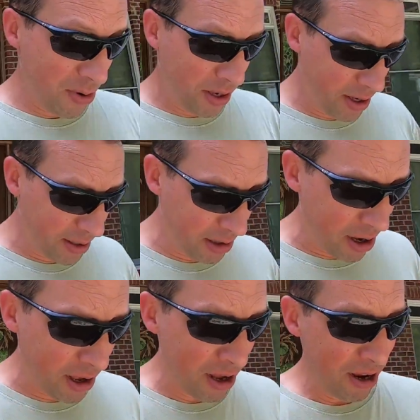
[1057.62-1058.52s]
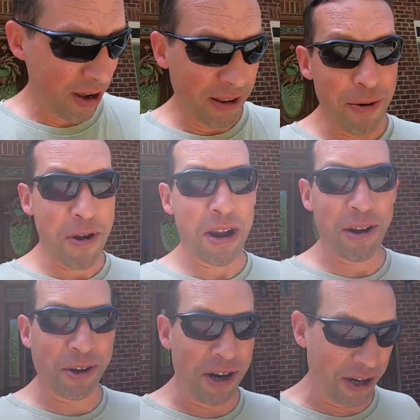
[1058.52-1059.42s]
because they ran out
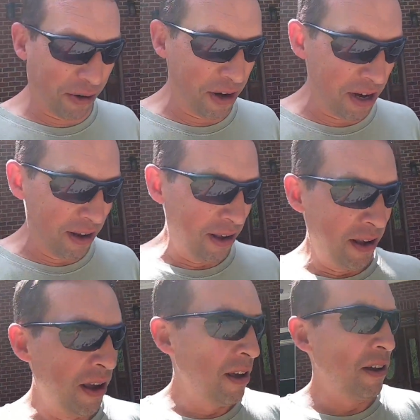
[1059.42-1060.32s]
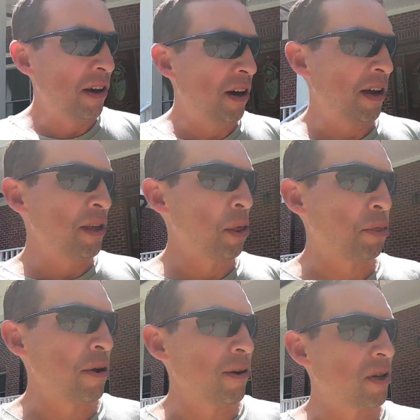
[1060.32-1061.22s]
of concrete in the
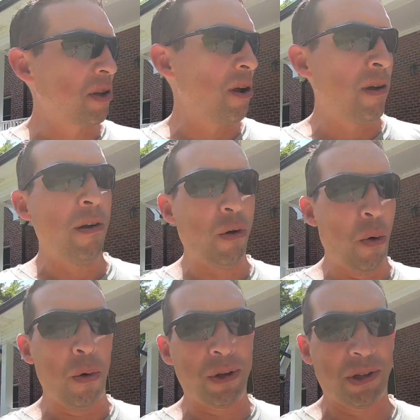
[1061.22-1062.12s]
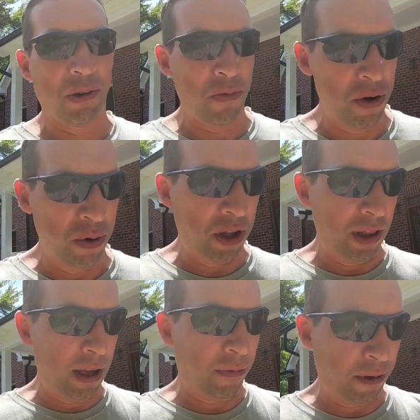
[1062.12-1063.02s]
3rd stall, of course, the one with the
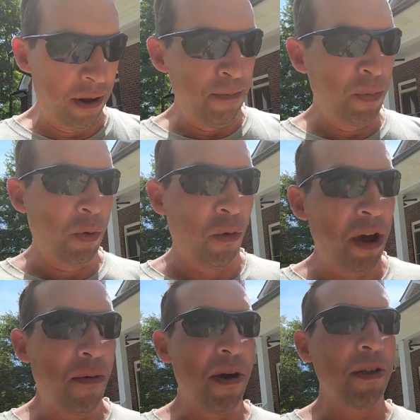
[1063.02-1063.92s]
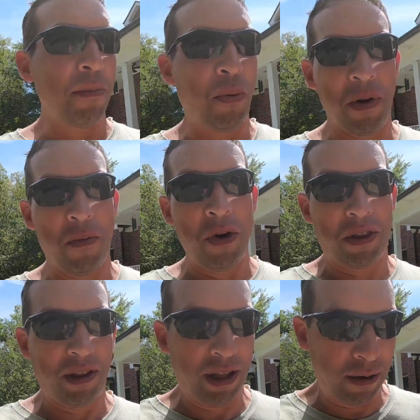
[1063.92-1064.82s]
lift, right around the point
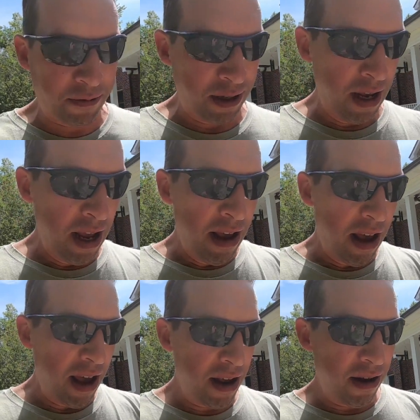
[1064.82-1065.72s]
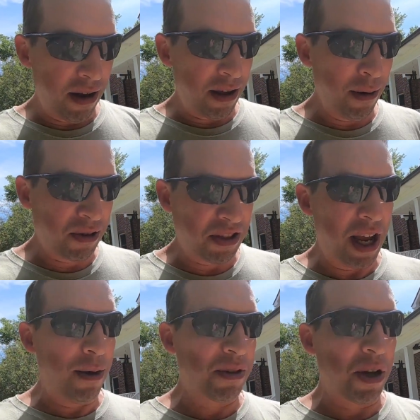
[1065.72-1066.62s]
with the lift, and they were
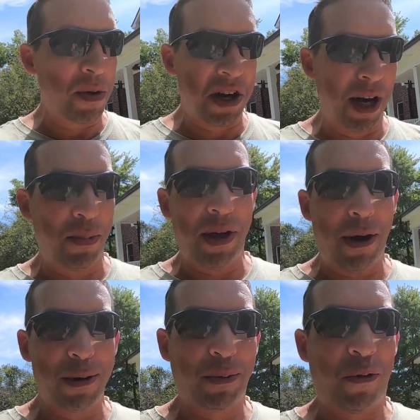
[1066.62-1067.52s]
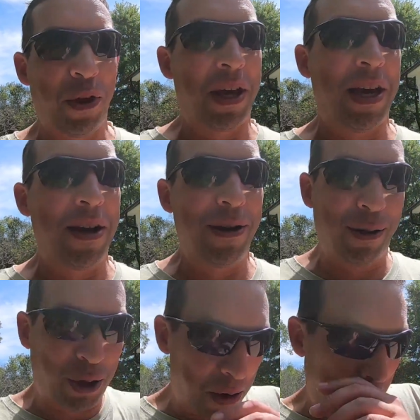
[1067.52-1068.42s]
saying it was gonna be a couple hours before they could get
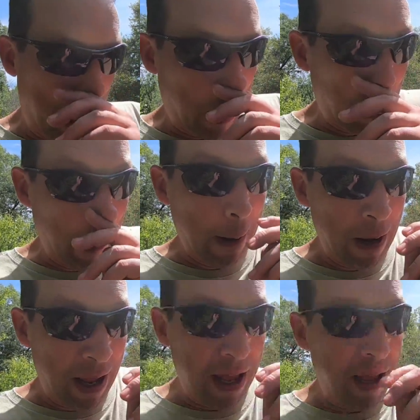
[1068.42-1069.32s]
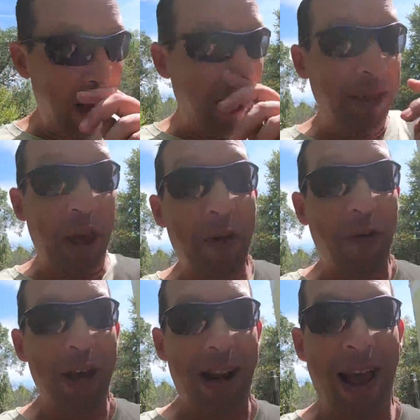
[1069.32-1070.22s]
another truck here.
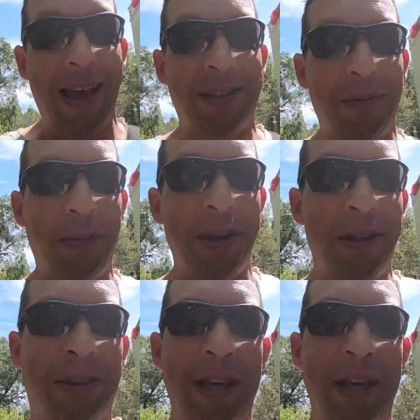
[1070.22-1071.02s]
Thankfully it hasn't been.